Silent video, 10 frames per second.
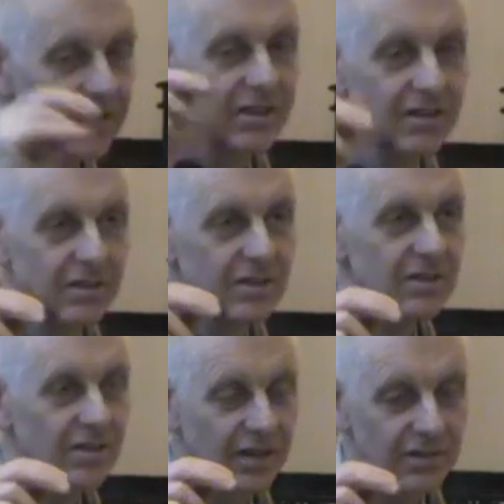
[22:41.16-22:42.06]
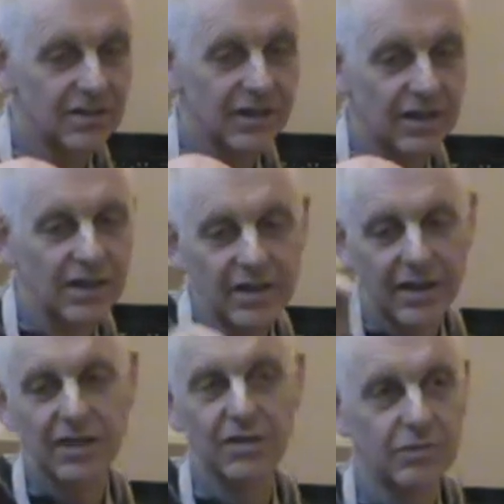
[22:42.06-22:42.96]
and then this, and then that,
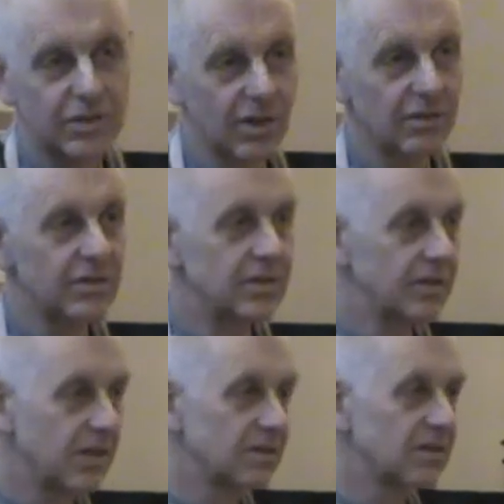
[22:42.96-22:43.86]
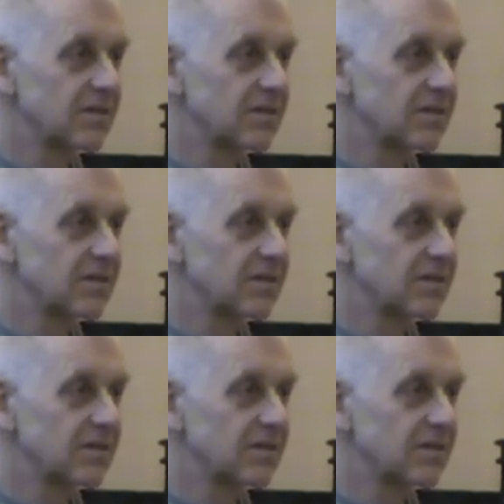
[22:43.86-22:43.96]
and then the result is in the end.